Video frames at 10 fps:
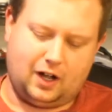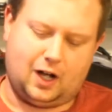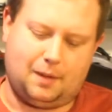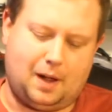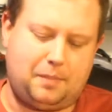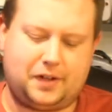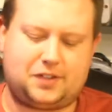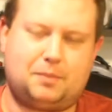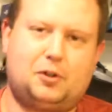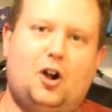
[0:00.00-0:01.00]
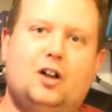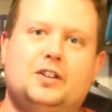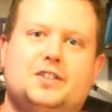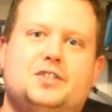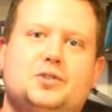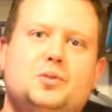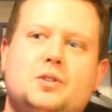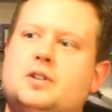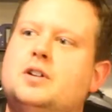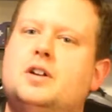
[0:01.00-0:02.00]
I picked up Gauntlet
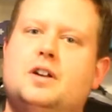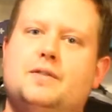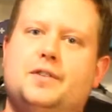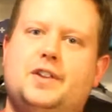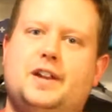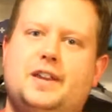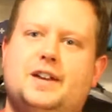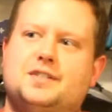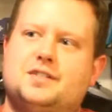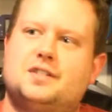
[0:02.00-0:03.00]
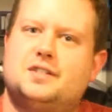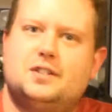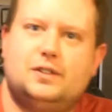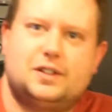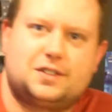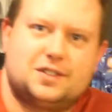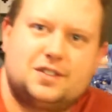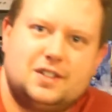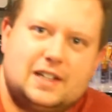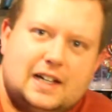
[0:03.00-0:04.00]
2 for the NES, so you guys can
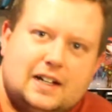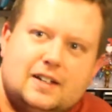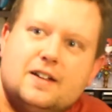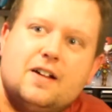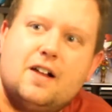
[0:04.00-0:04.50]
see that.